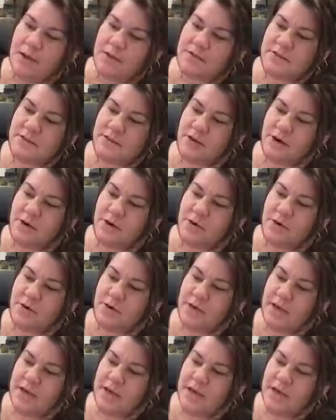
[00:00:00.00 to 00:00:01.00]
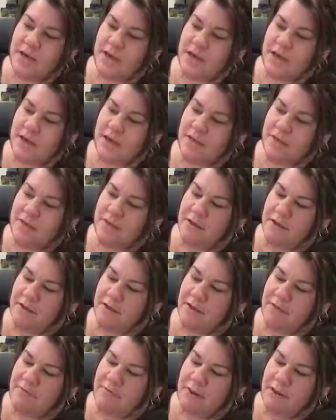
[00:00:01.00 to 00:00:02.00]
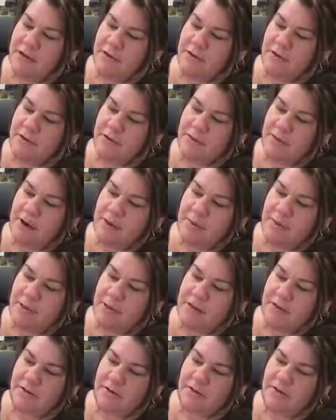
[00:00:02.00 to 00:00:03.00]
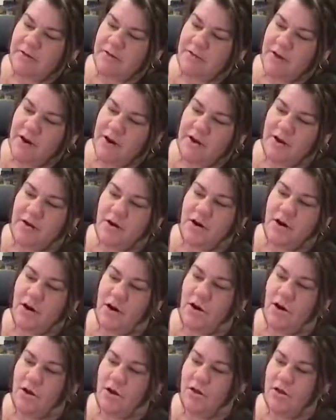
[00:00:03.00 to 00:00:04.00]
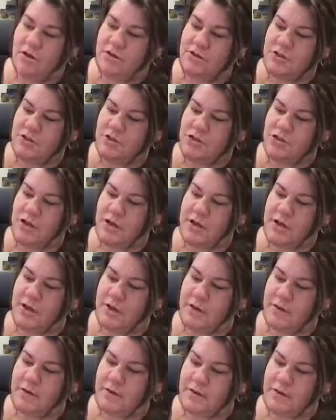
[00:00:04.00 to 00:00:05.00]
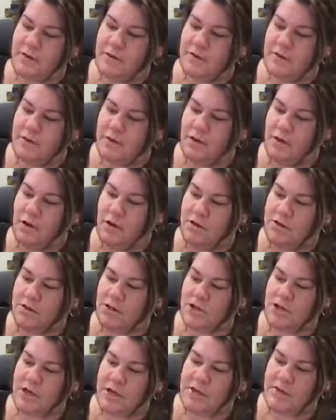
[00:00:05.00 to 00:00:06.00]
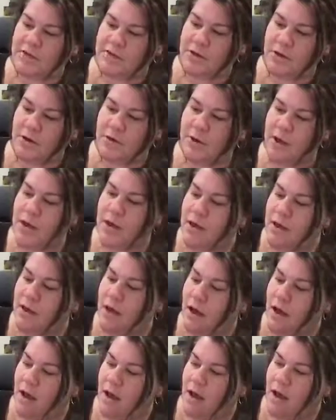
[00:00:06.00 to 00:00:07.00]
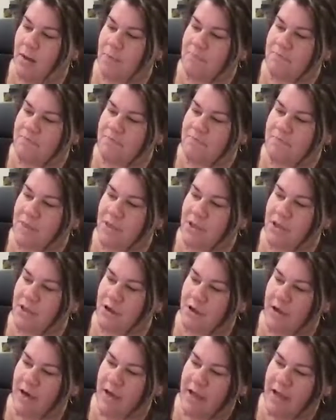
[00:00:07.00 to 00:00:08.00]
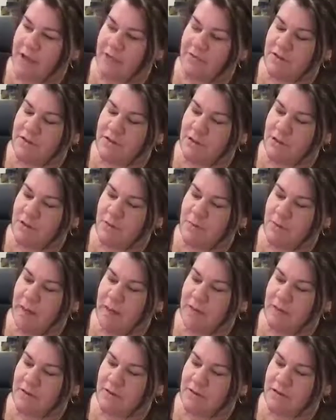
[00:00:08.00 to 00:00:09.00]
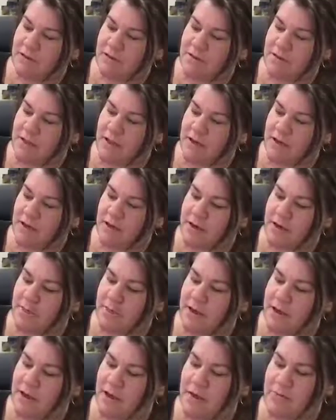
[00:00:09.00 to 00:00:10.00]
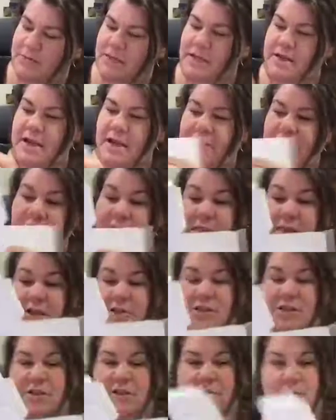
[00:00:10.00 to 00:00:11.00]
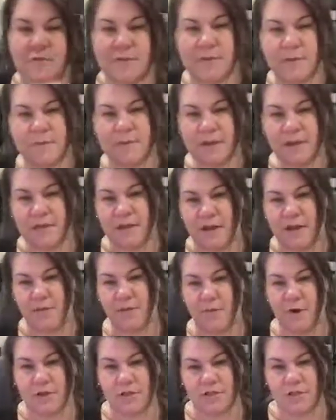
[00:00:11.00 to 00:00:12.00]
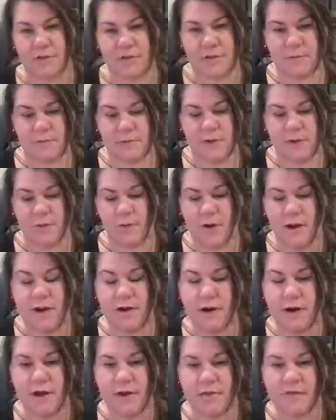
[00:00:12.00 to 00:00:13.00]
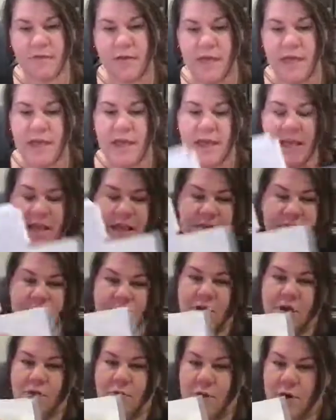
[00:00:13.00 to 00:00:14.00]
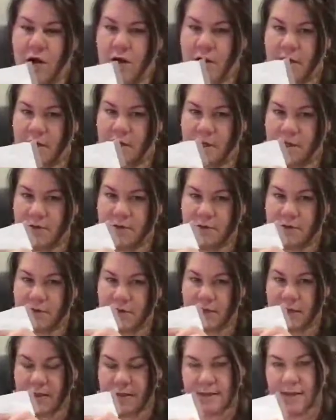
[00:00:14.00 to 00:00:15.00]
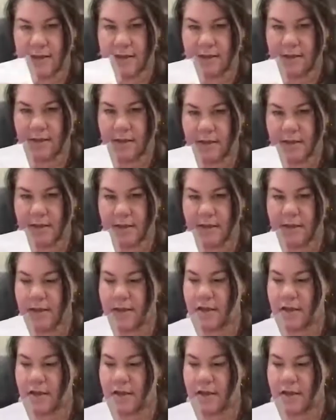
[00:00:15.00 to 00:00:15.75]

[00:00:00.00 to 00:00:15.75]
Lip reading: So the left panel and the right panel in the front are all straight. They're all straight. So you're going to have the two panels that are going to be upside down. And that's just something that I want you to be aware of, even though we're not going to use a die line.